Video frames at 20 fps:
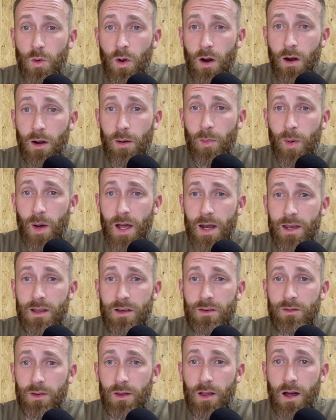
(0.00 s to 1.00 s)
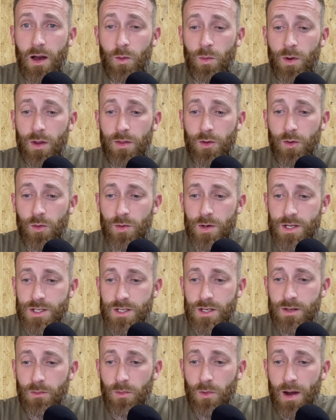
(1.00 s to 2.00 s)
our body of law with
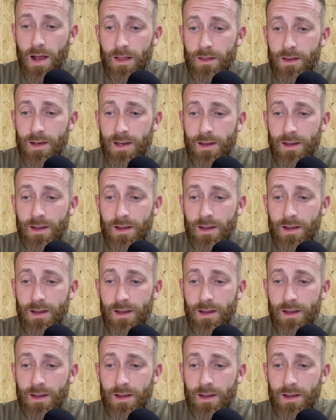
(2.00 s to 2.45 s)
Christian morality?